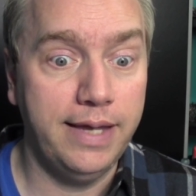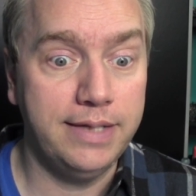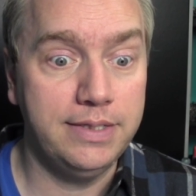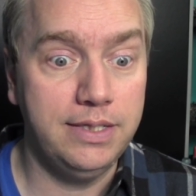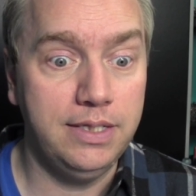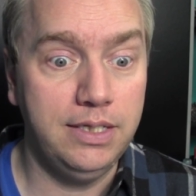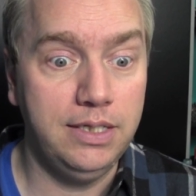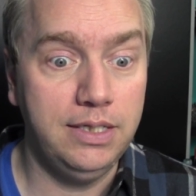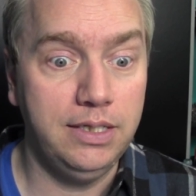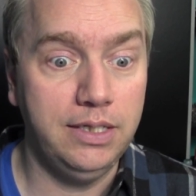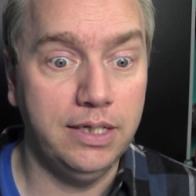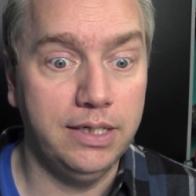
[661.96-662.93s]
that
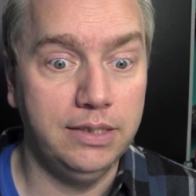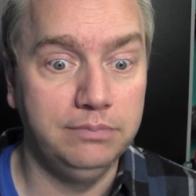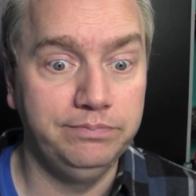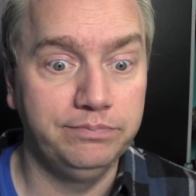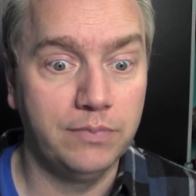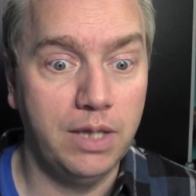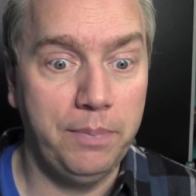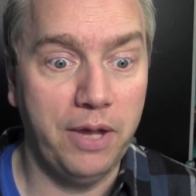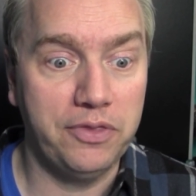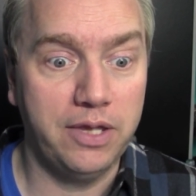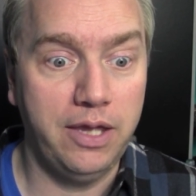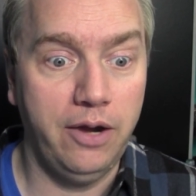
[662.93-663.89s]
the
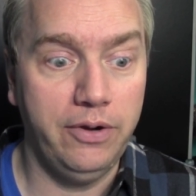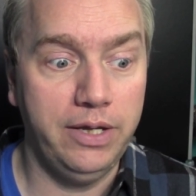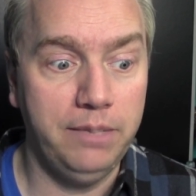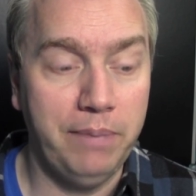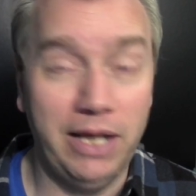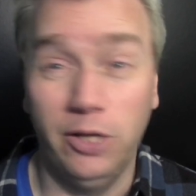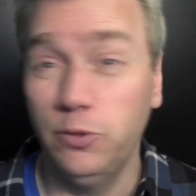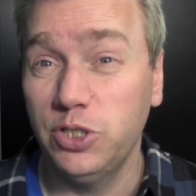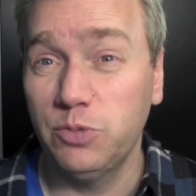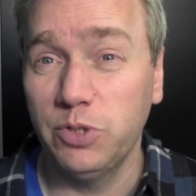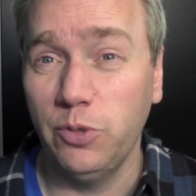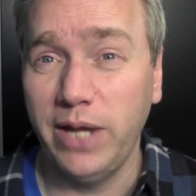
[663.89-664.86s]
Apothecary
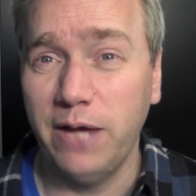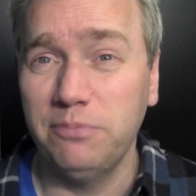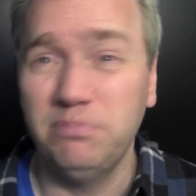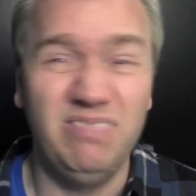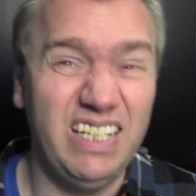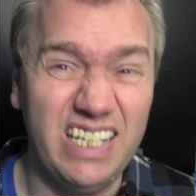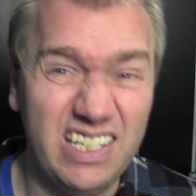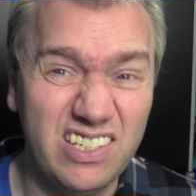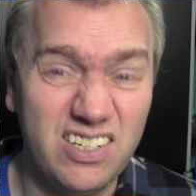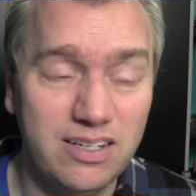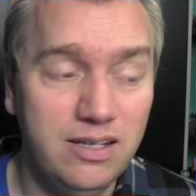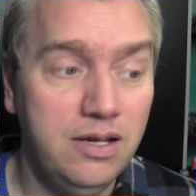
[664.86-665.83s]
Biologist would go down. It
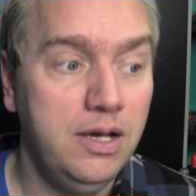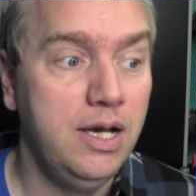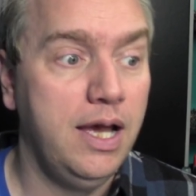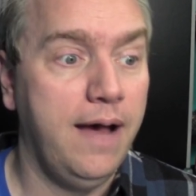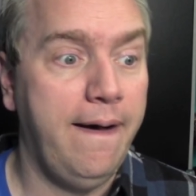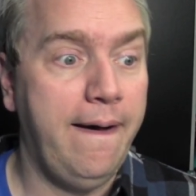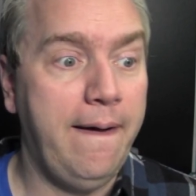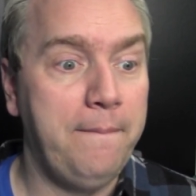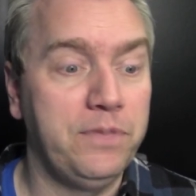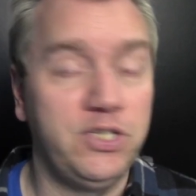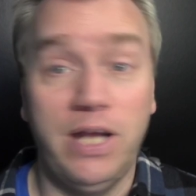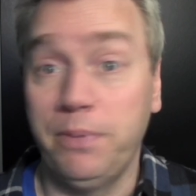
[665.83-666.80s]
didn't.
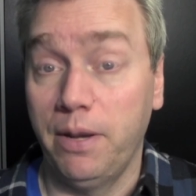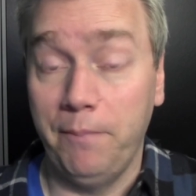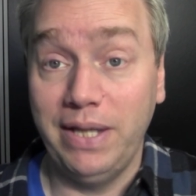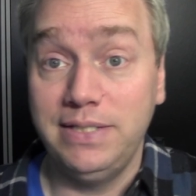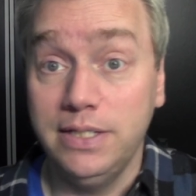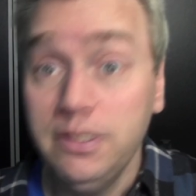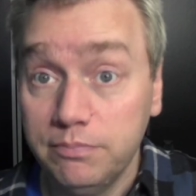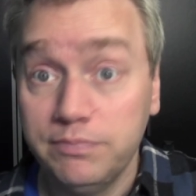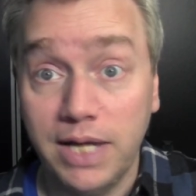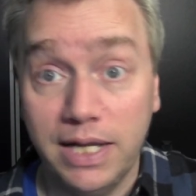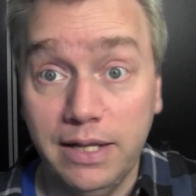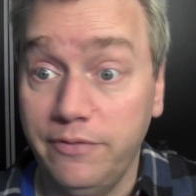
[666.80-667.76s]
The Chaplain on Bike did.
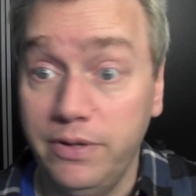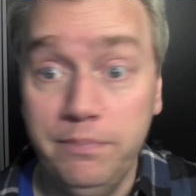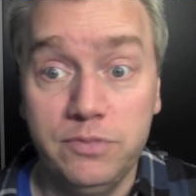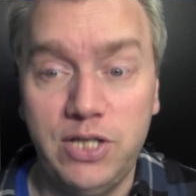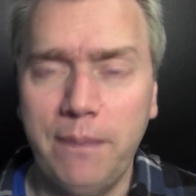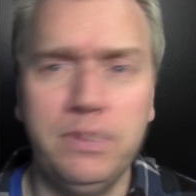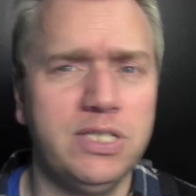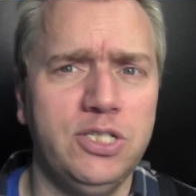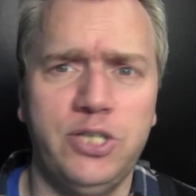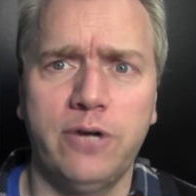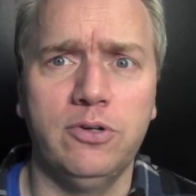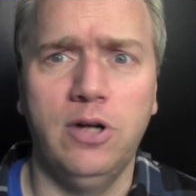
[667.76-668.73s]
I love him. Chaplains
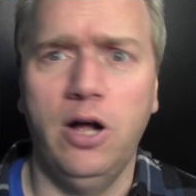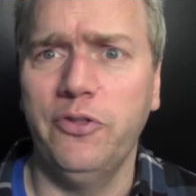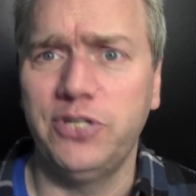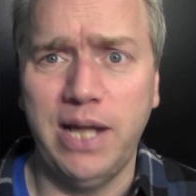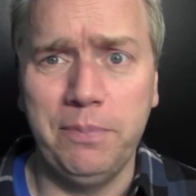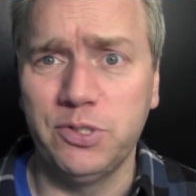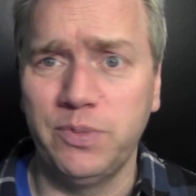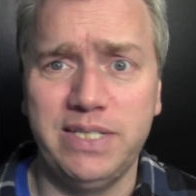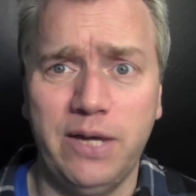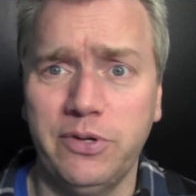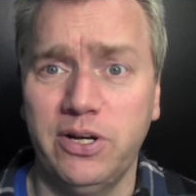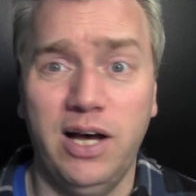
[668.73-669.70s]
in general. All the Chaplains went
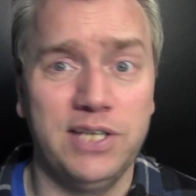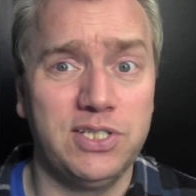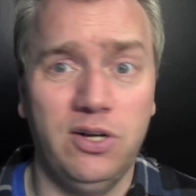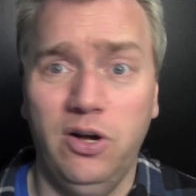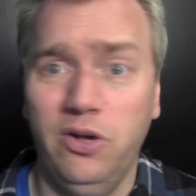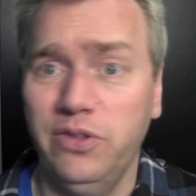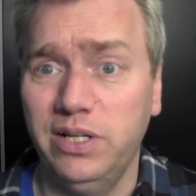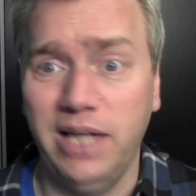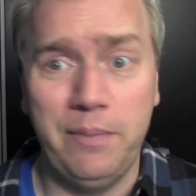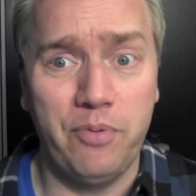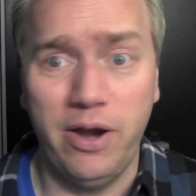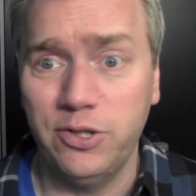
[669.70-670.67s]
down in cost. All the
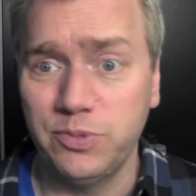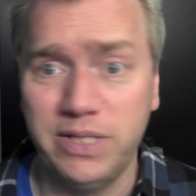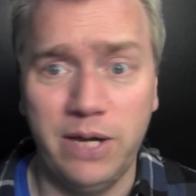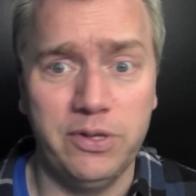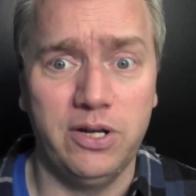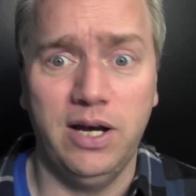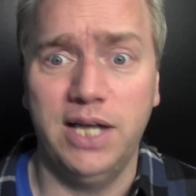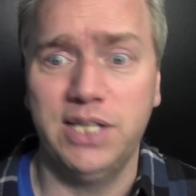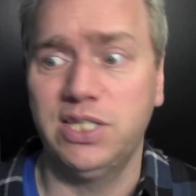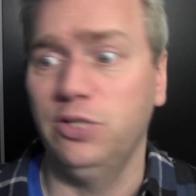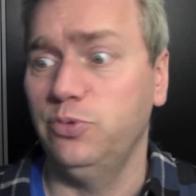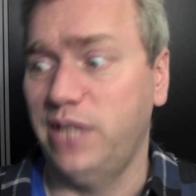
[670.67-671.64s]
Librarians went down in
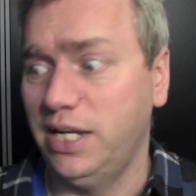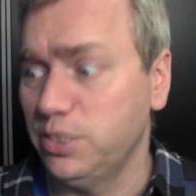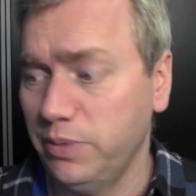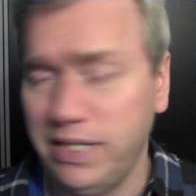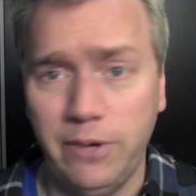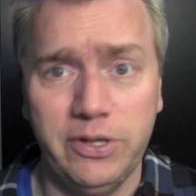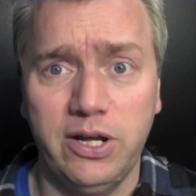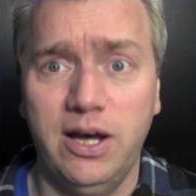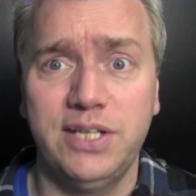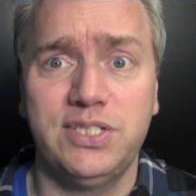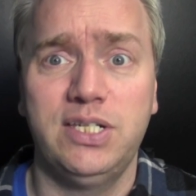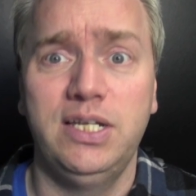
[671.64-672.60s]
cost. The Lieutenants went down in
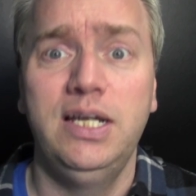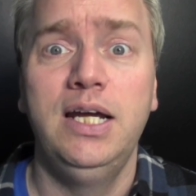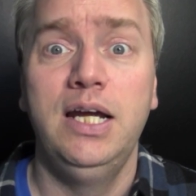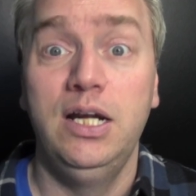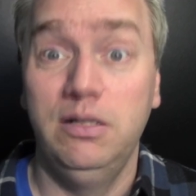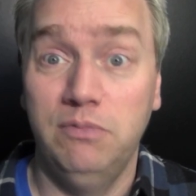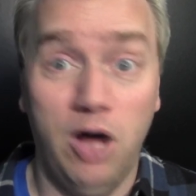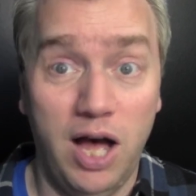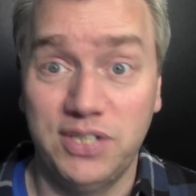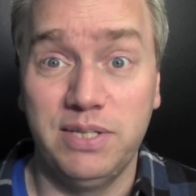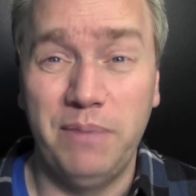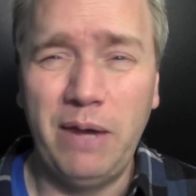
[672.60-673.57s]
cost.
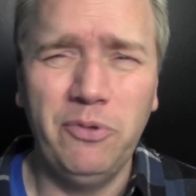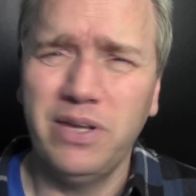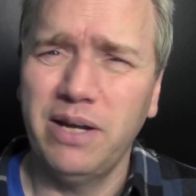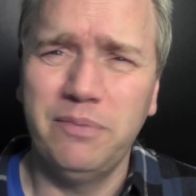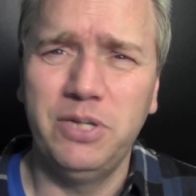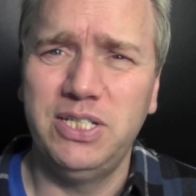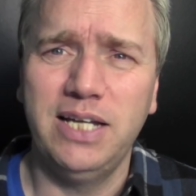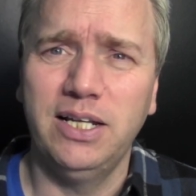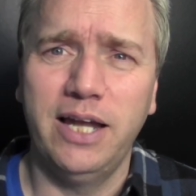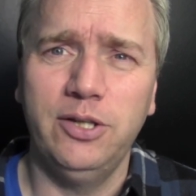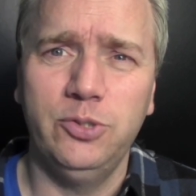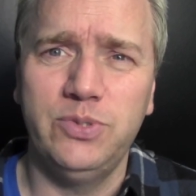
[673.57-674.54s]
Awesome. I don't think I'm going to take a
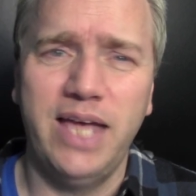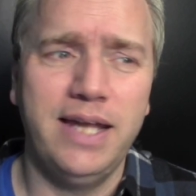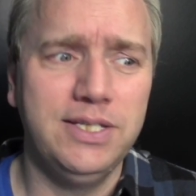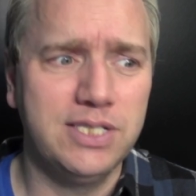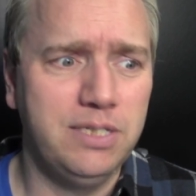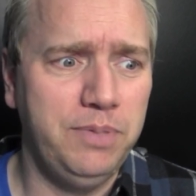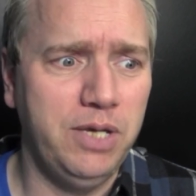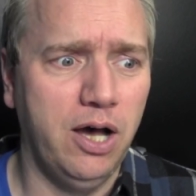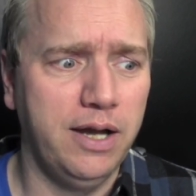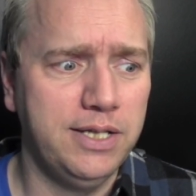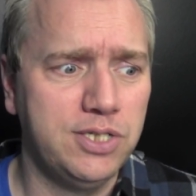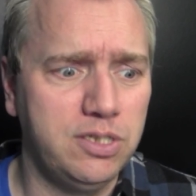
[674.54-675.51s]
lot of Lieutenants, to be
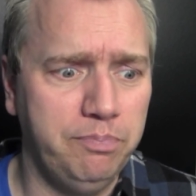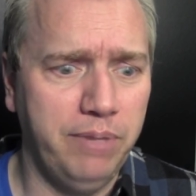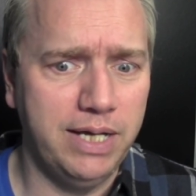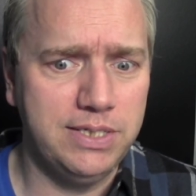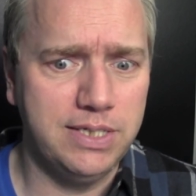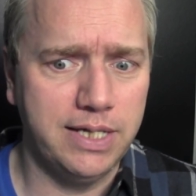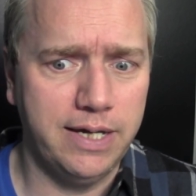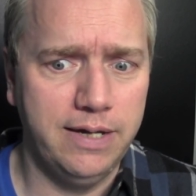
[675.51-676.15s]
honest, but